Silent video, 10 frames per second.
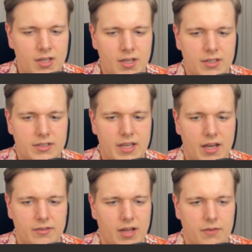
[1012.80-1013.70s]
yeah,
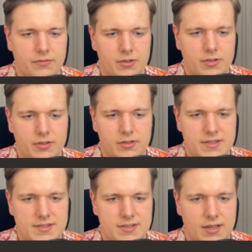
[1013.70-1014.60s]
after, let's
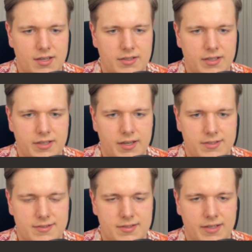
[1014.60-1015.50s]
say, knight
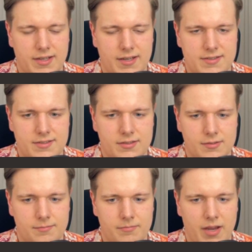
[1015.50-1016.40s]
takes
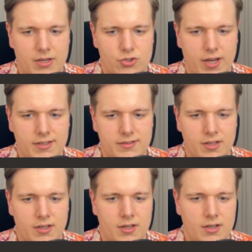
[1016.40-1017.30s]
h8,
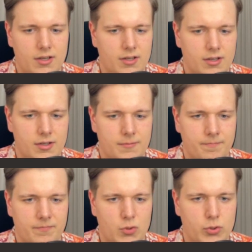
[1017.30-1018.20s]

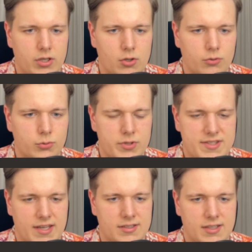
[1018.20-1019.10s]
you can go into this
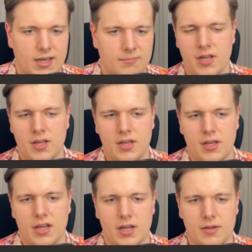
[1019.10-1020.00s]
endgame.
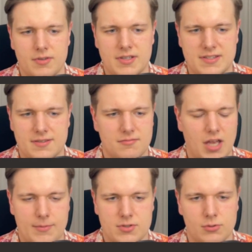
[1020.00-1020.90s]
It's
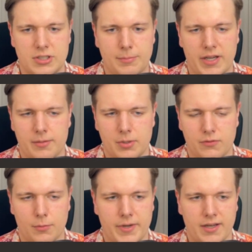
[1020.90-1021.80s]
absolutely playable for
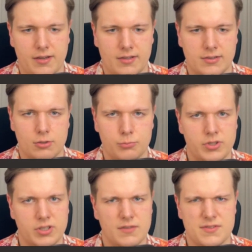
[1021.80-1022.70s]
black, and the computer
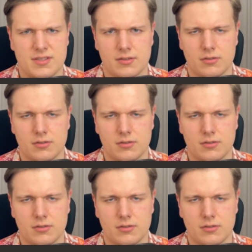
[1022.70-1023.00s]
gives a